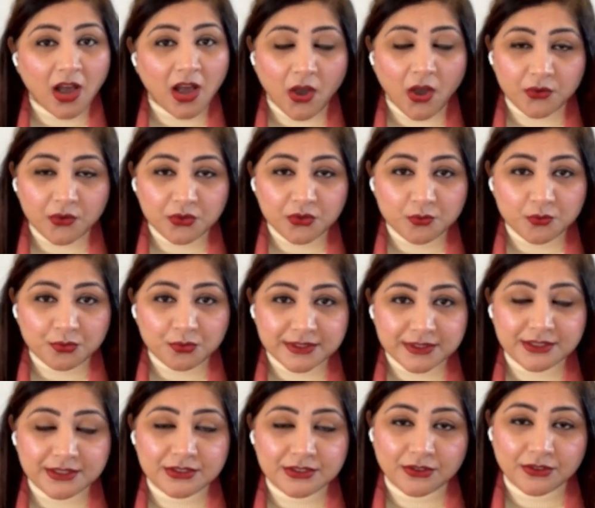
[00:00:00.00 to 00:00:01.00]
how you
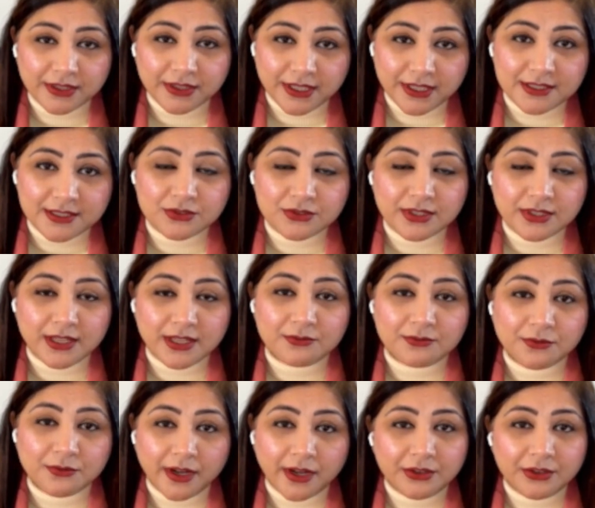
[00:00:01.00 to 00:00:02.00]
present your case
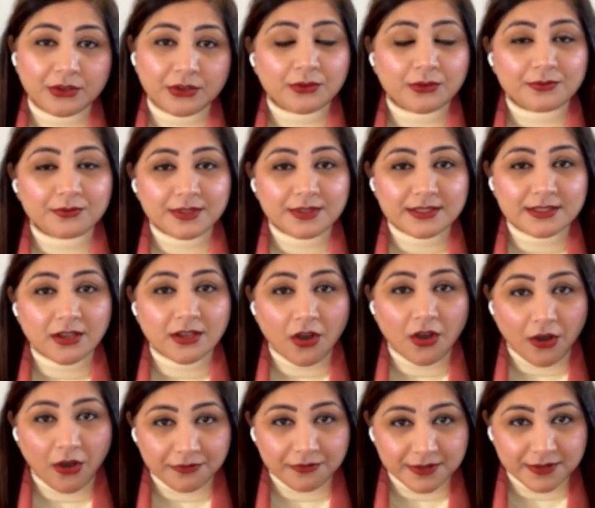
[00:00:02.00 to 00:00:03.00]
in front of visa
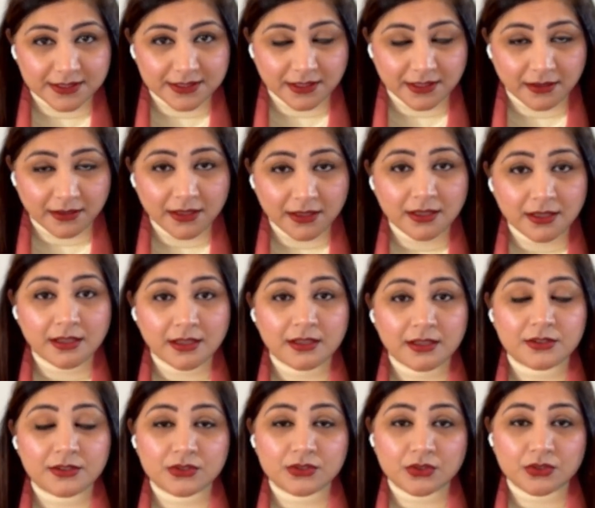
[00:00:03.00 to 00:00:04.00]
officer.
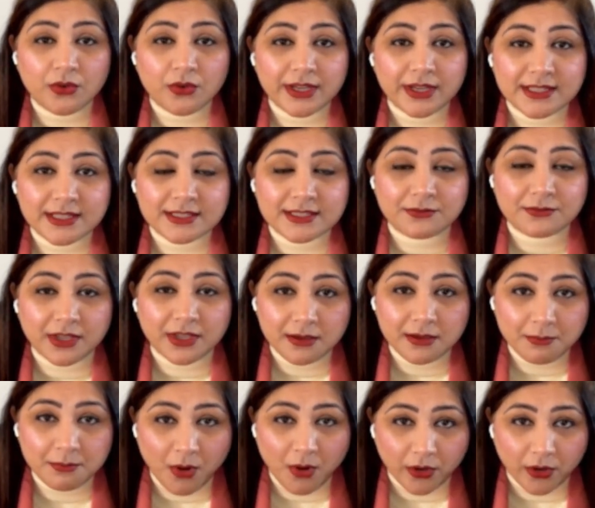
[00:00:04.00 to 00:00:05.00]
So it's very
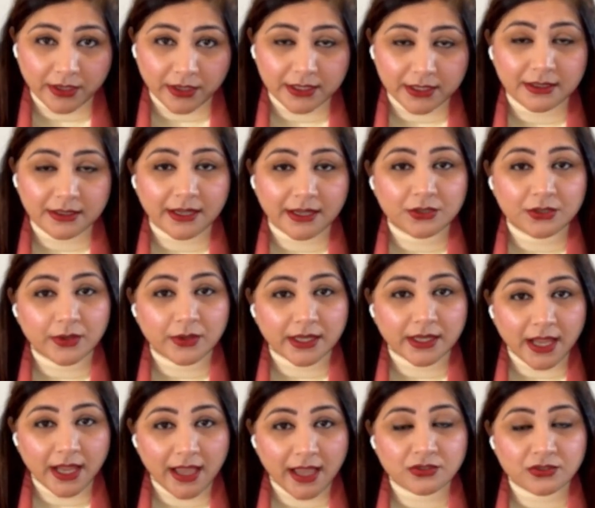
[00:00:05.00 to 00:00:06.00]
important that you
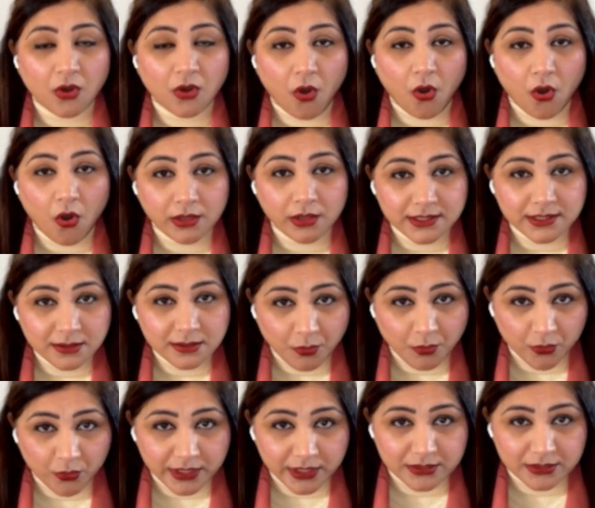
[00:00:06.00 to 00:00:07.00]
attach all the
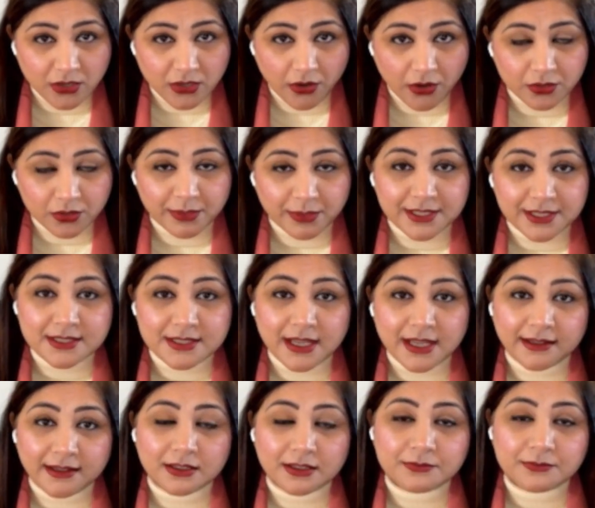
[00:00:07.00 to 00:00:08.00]
supporting documents
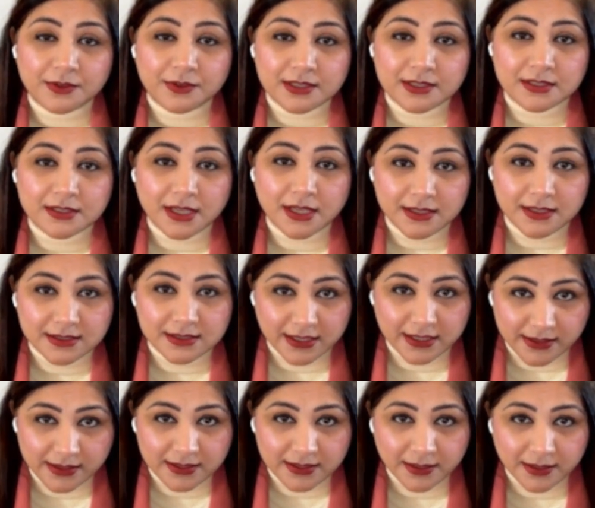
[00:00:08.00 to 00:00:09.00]
at the first
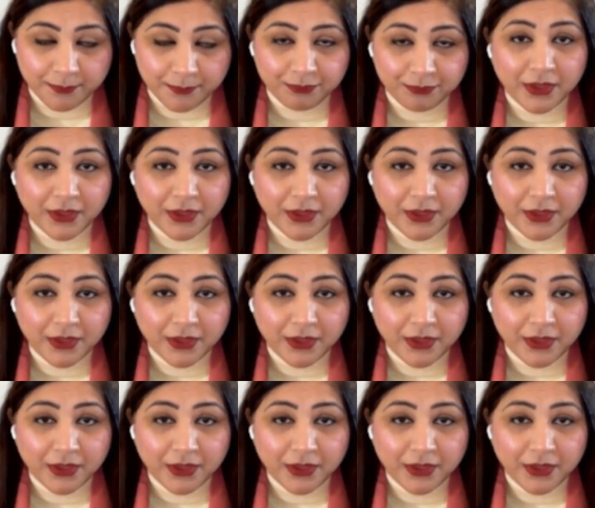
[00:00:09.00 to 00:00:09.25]
instance.